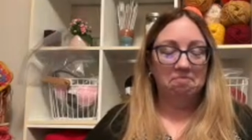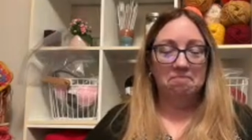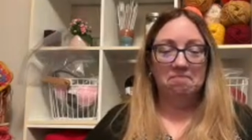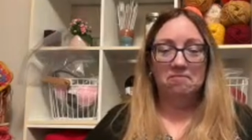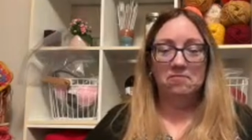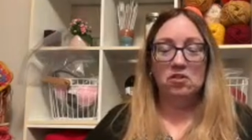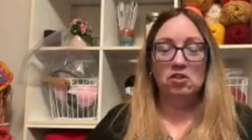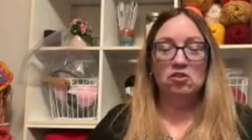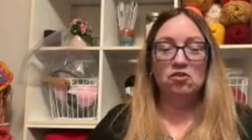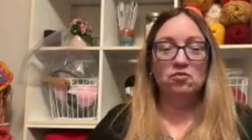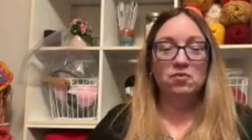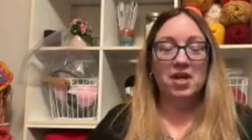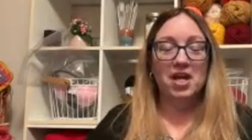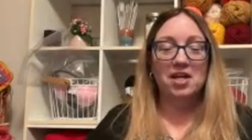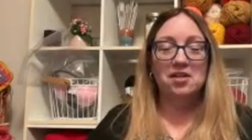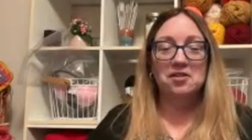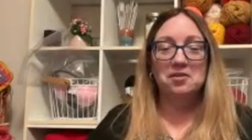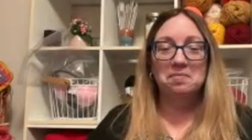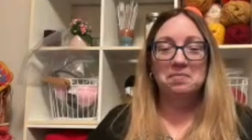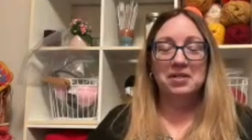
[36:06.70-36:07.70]
just
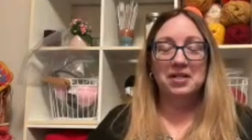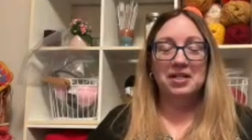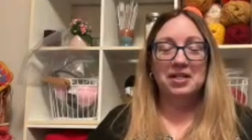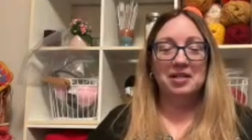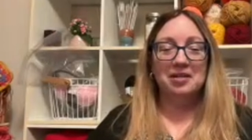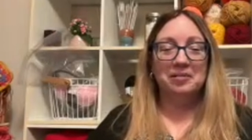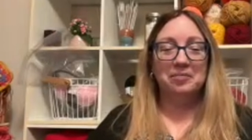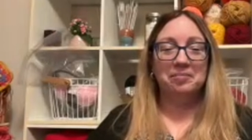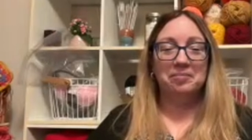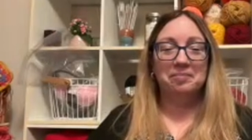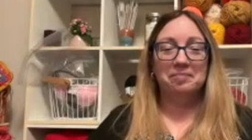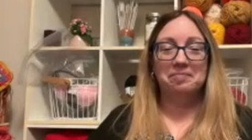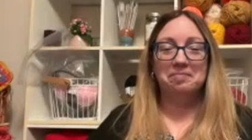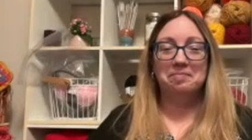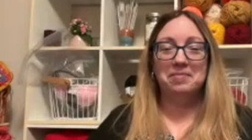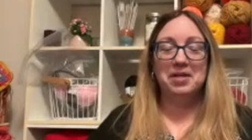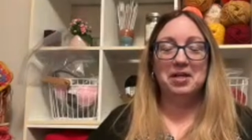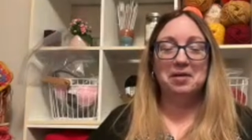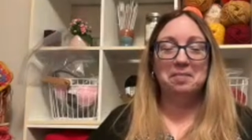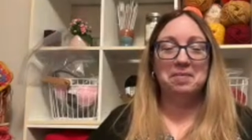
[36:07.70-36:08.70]
randomly
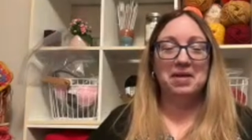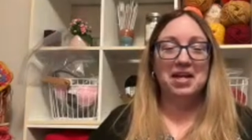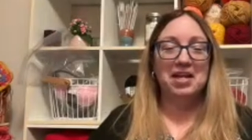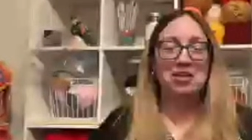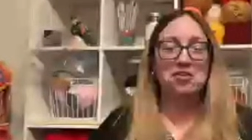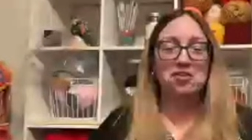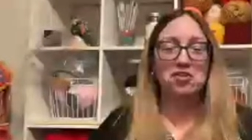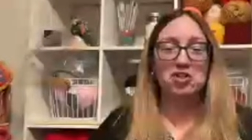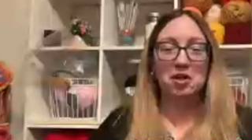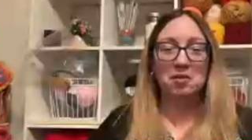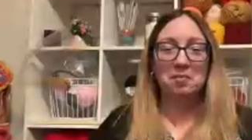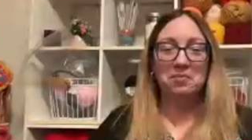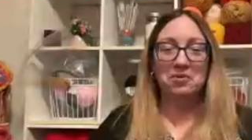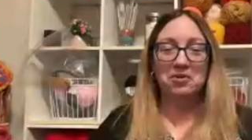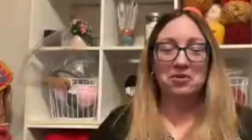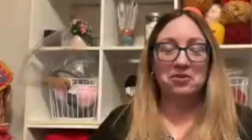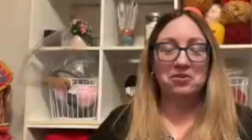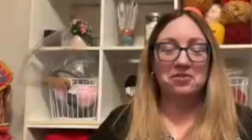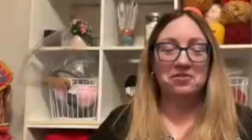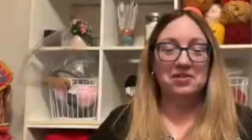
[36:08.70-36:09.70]
pick a page
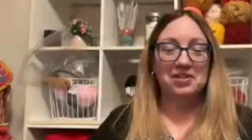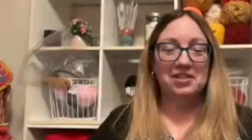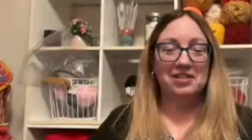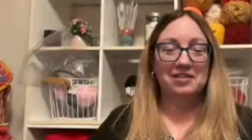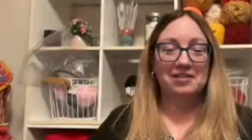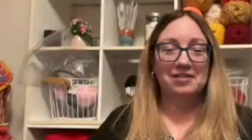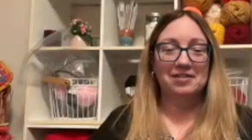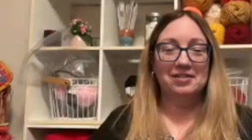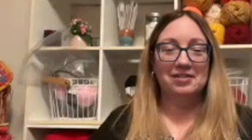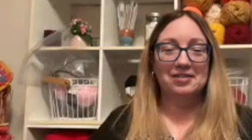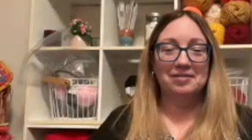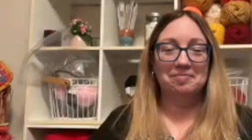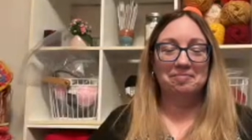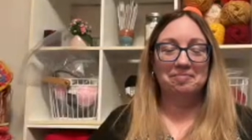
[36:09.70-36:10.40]
number and